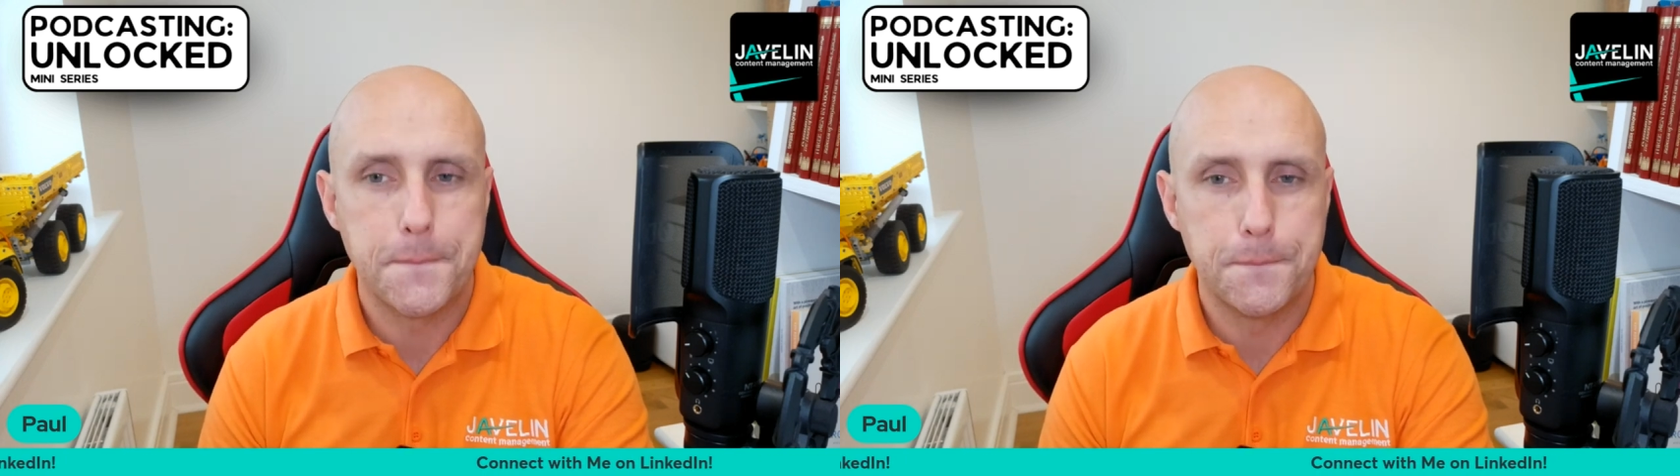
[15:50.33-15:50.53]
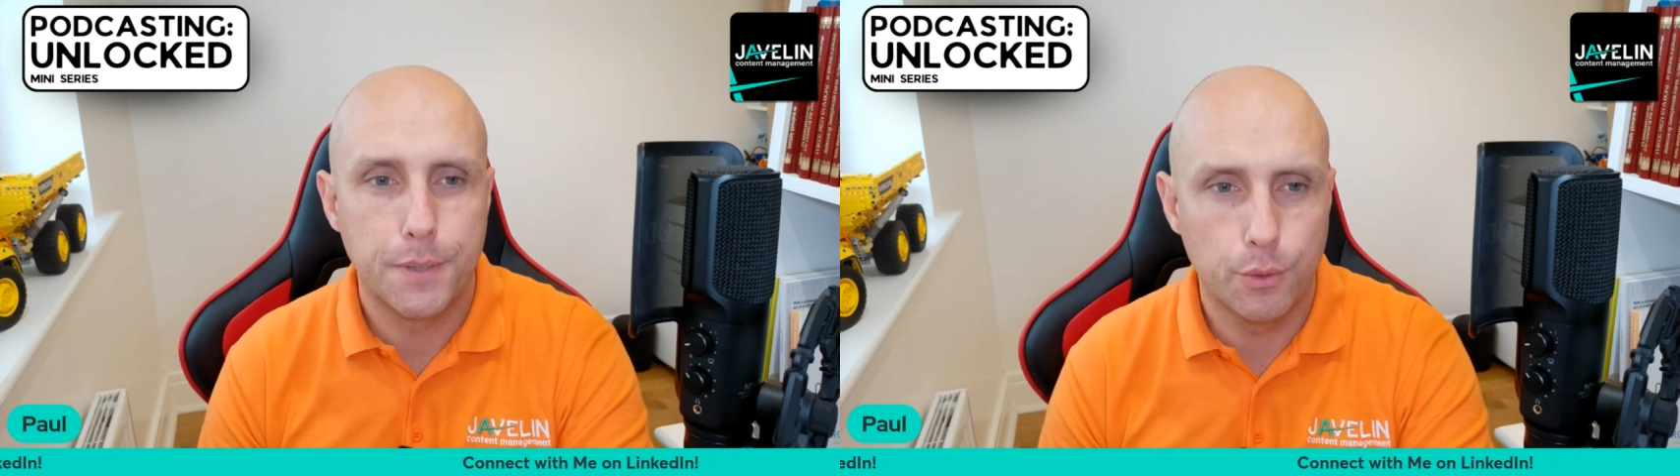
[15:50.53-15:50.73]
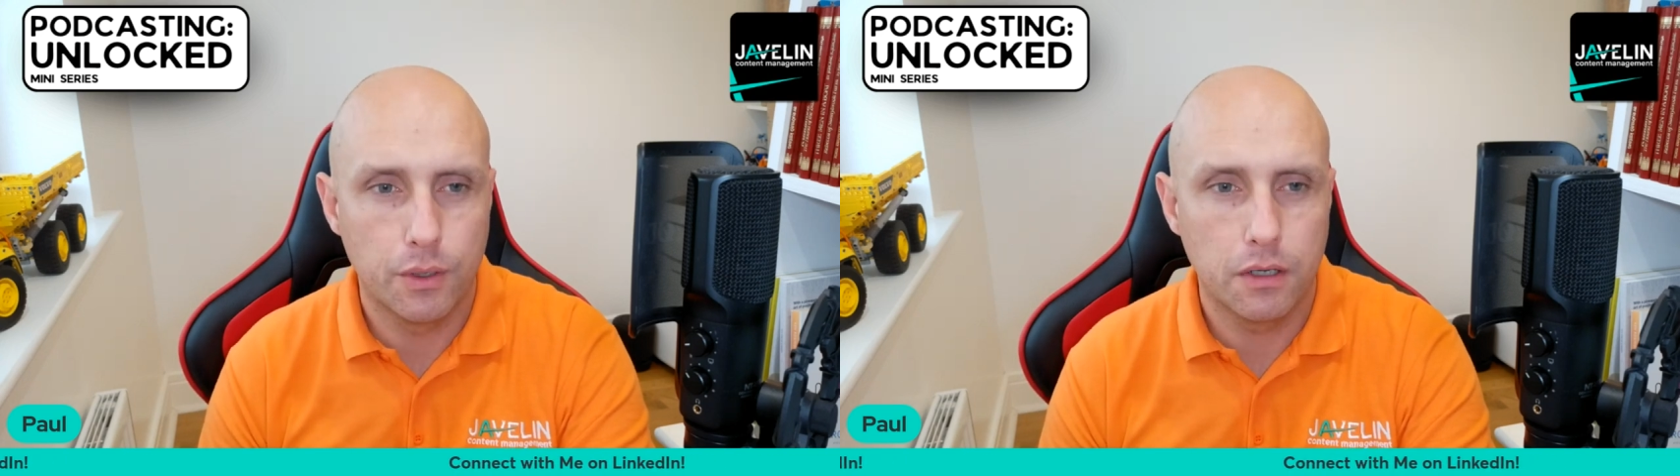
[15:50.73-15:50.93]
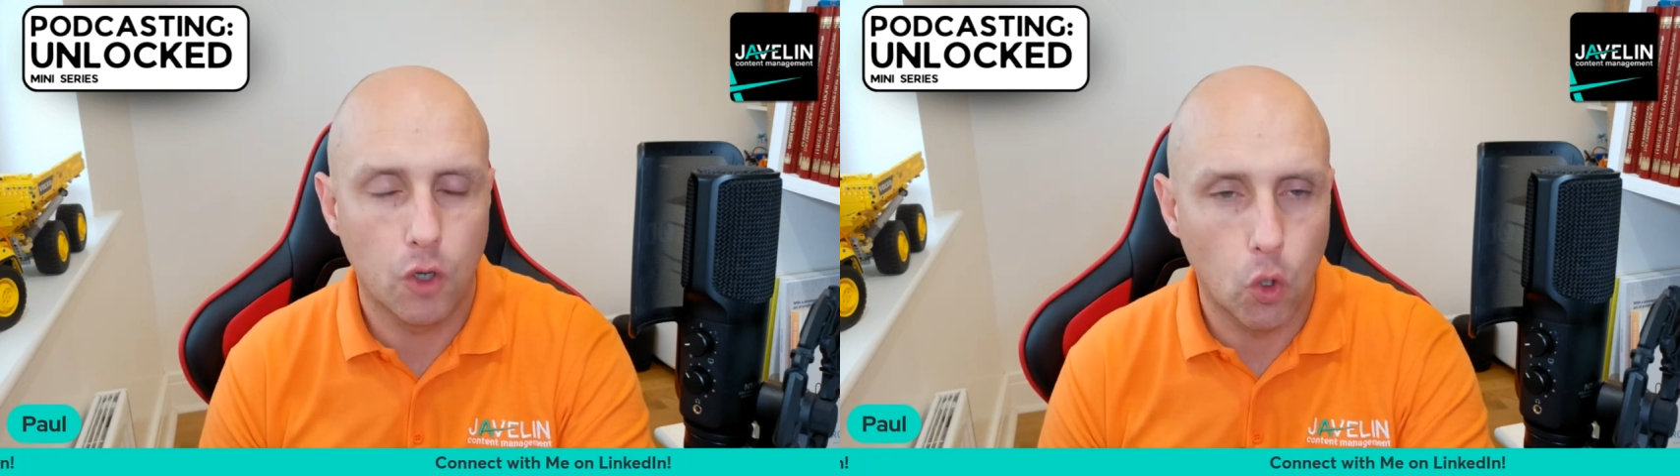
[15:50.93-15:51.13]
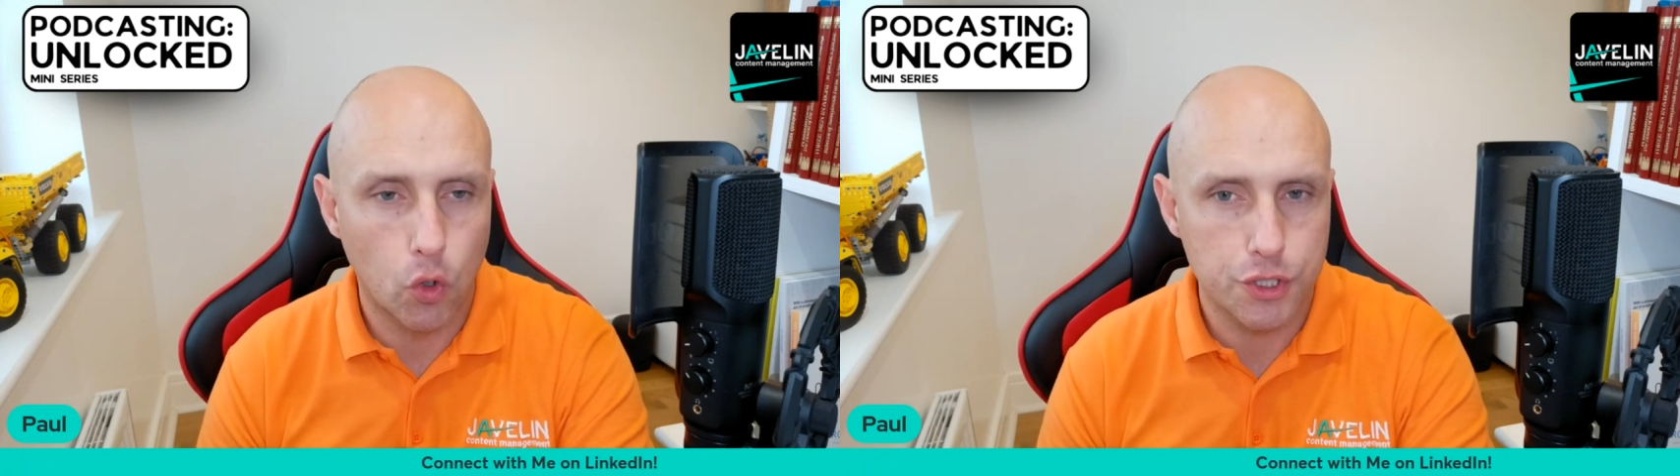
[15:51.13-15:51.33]
poor
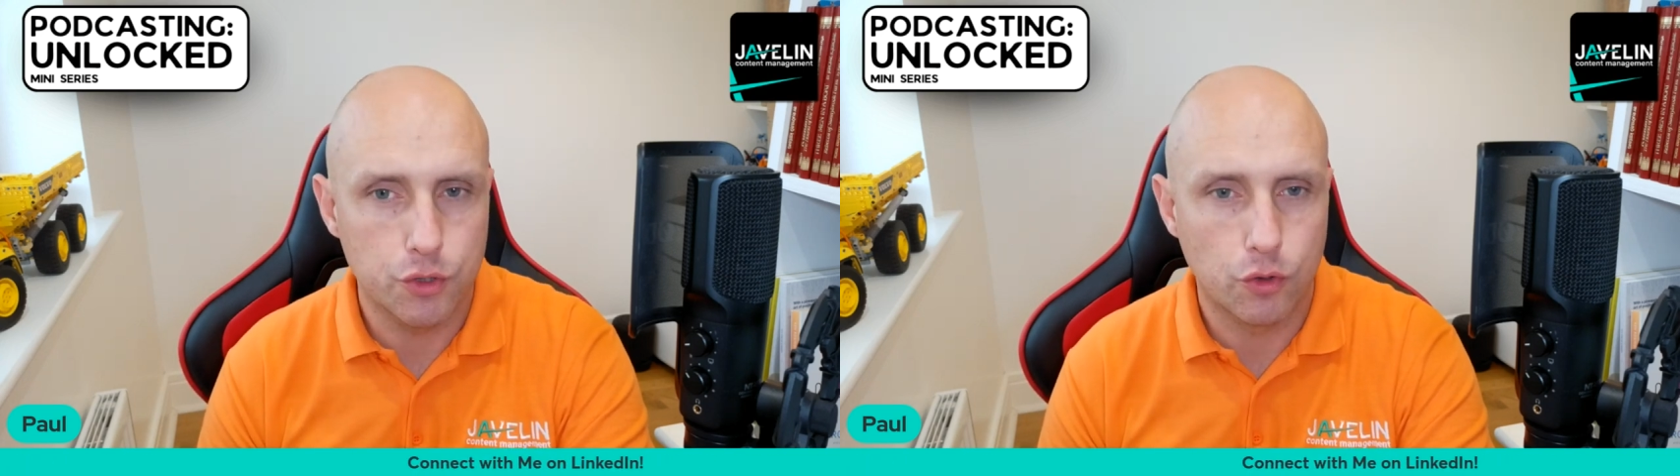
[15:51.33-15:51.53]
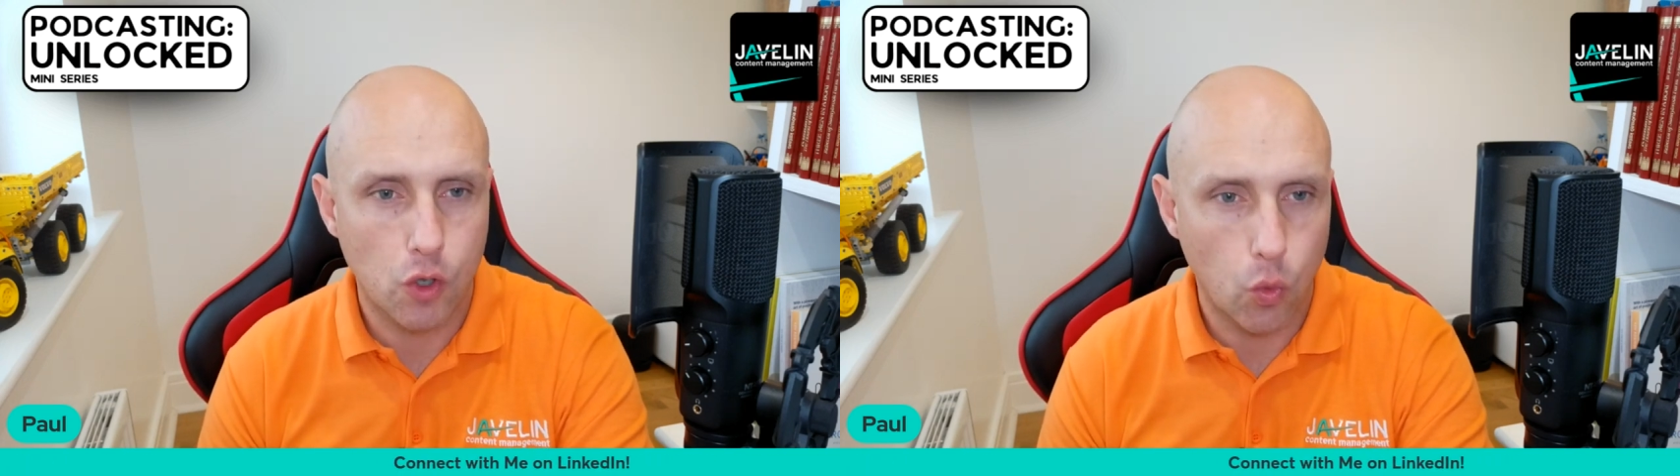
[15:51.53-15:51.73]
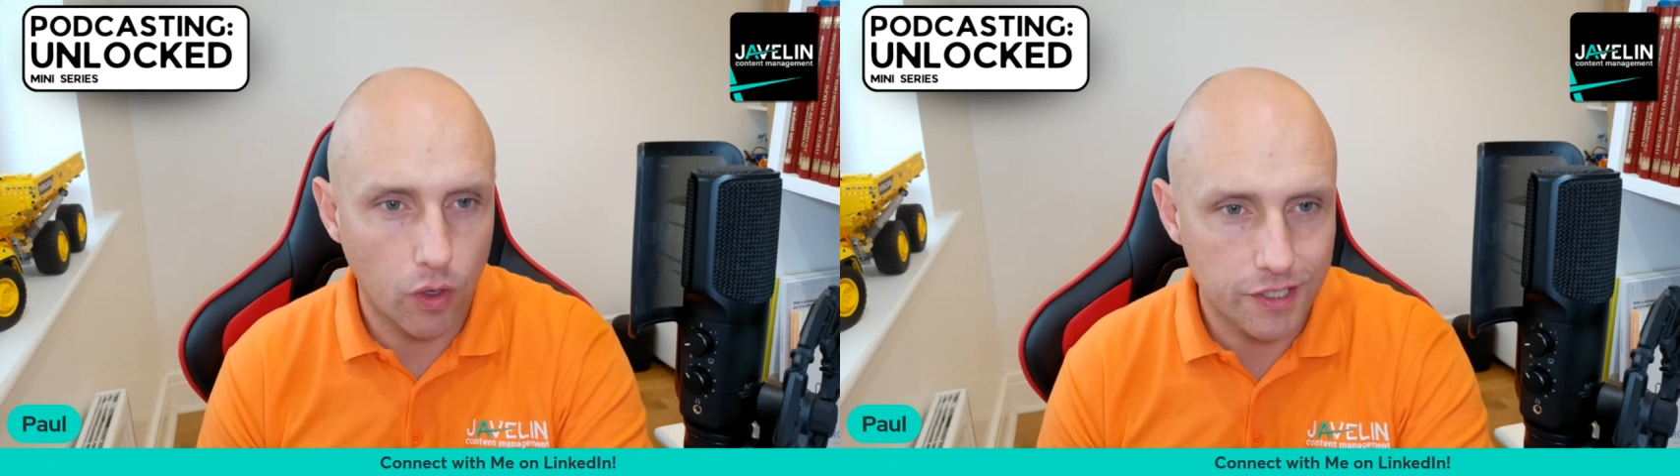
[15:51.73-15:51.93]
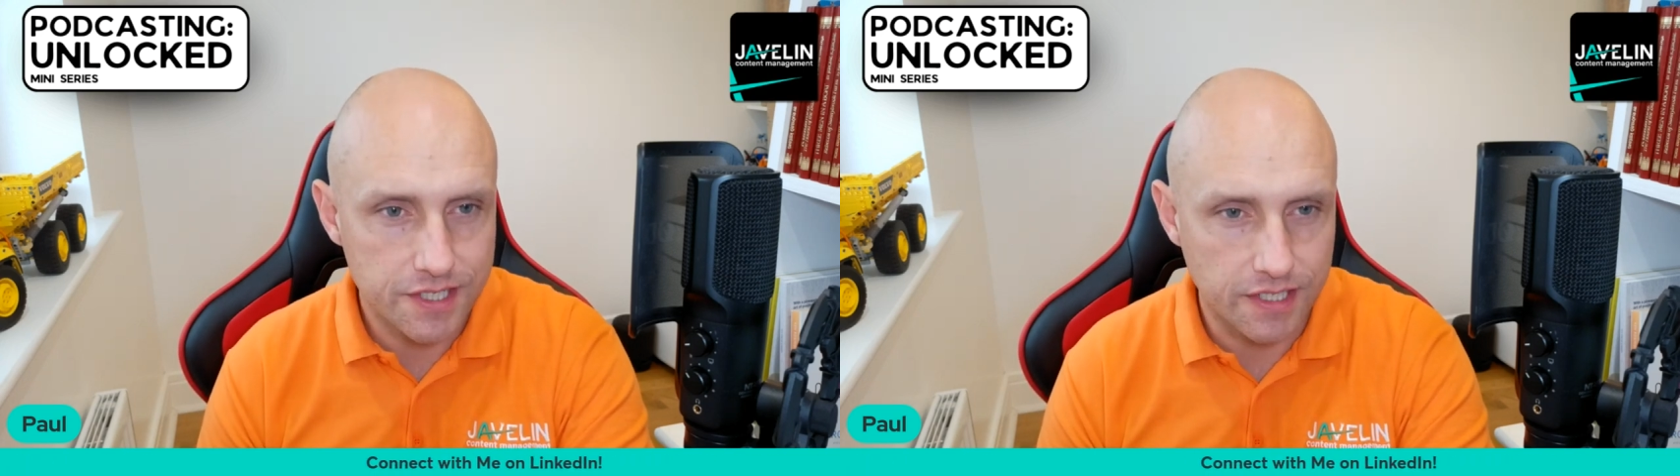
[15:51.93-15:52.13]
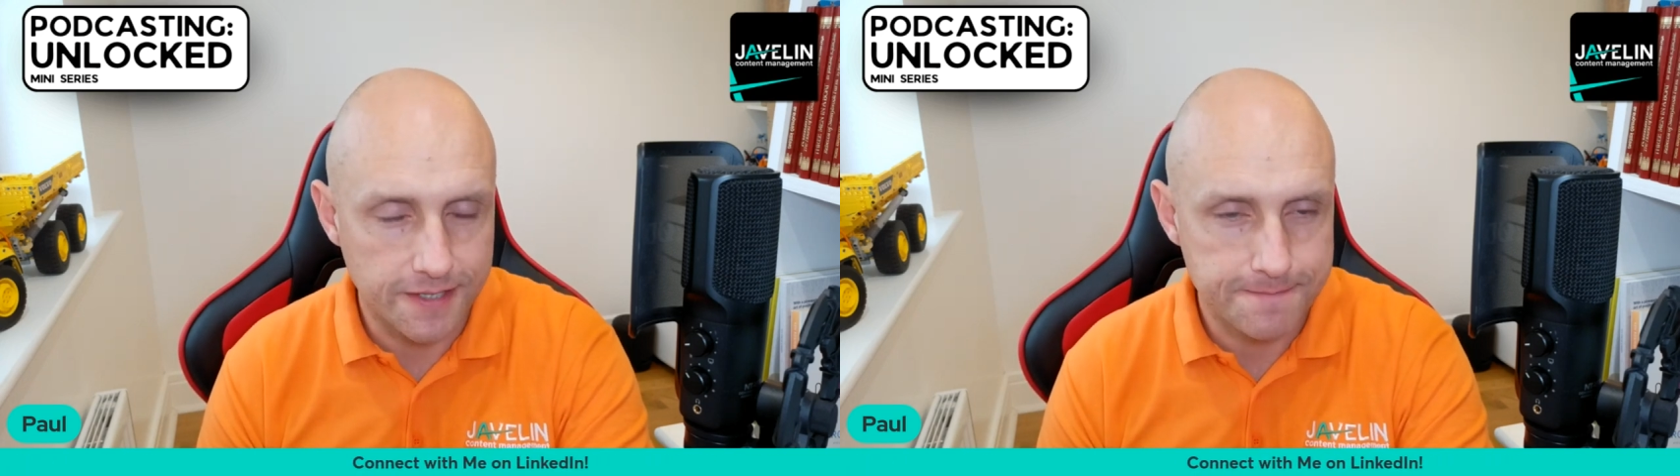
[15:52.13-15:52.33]
audio quality.